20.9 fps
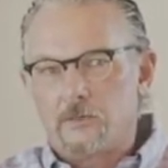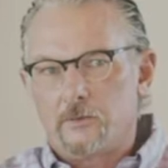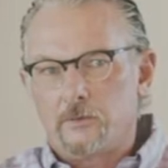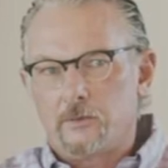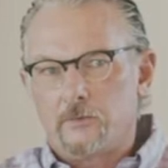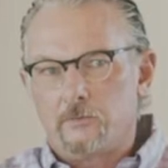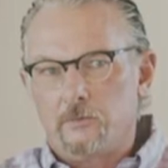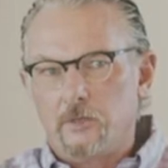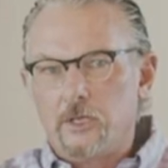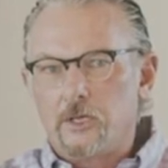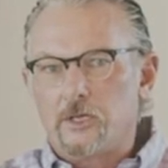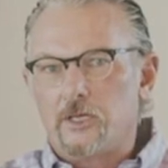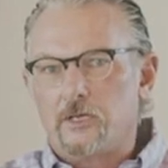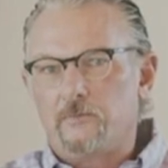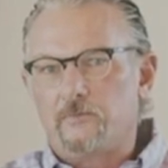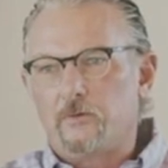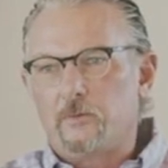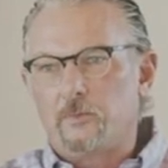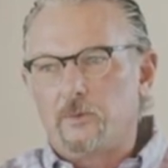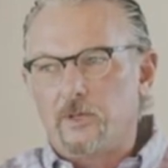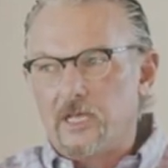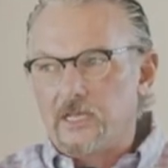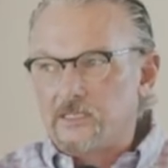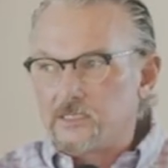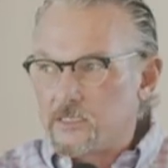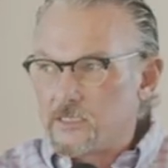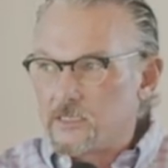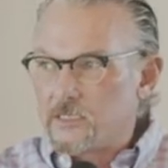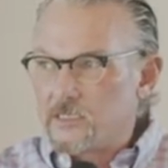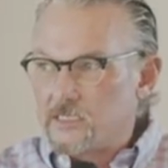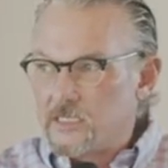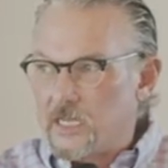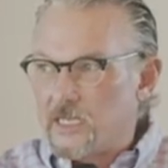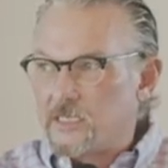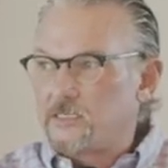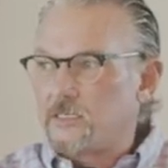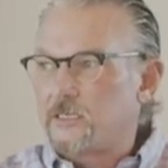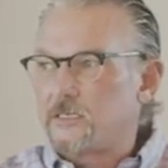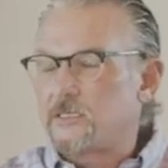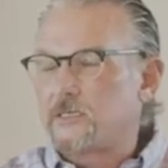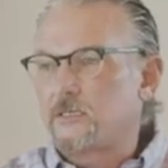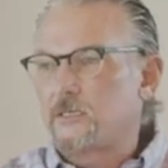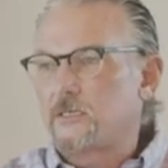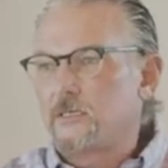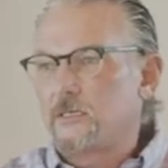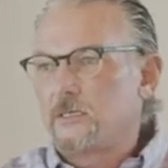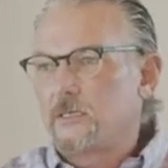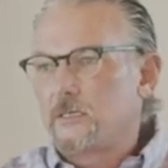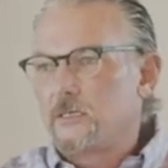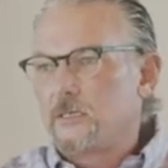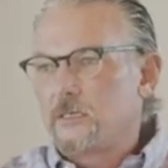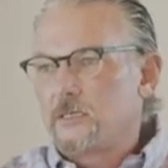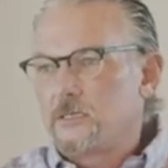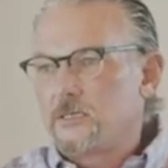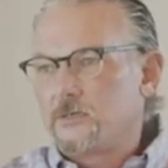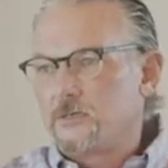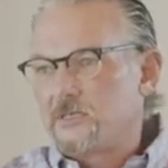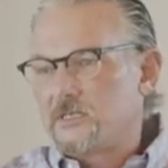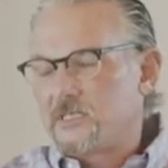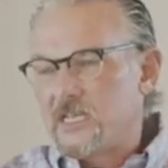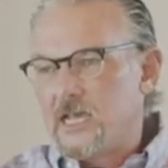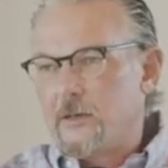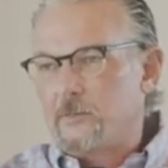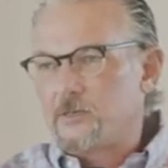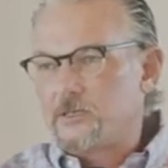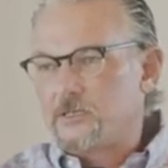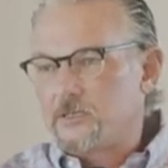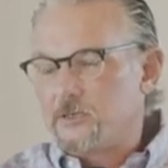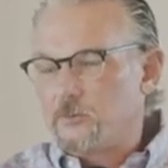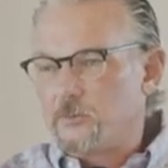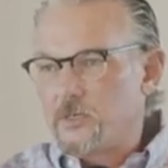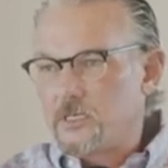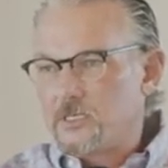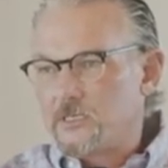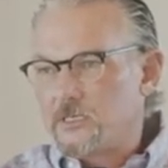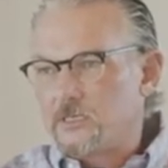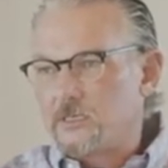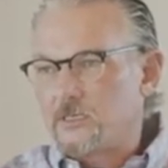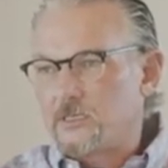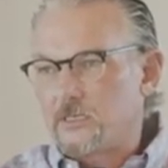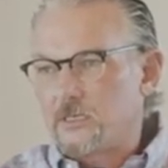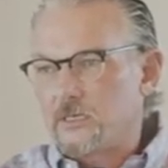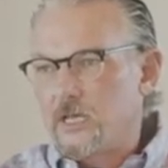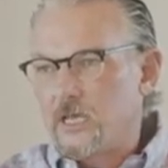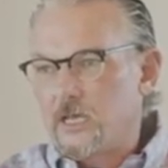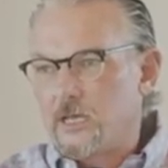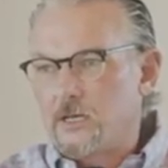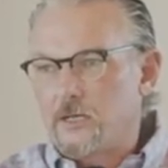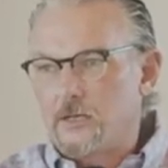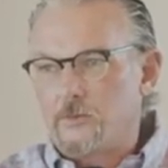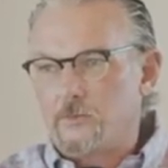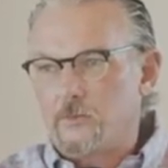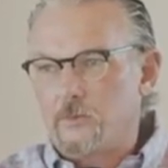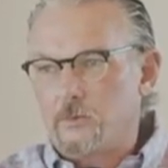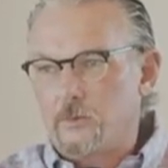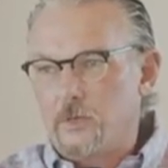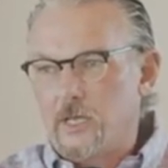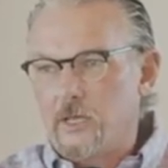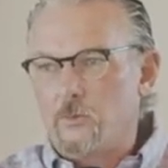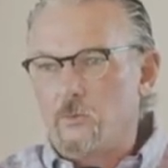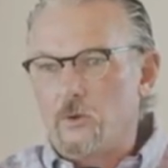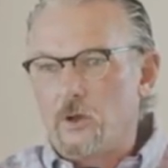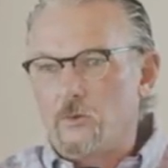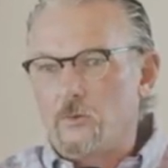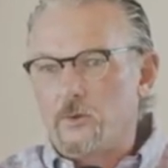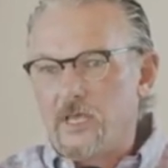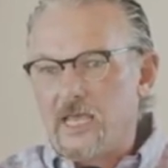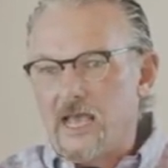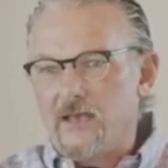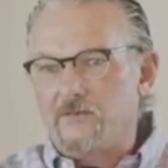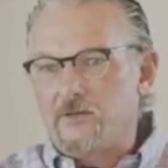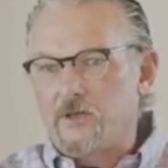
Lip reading: looking for places in Texas to establish their business, and what we have to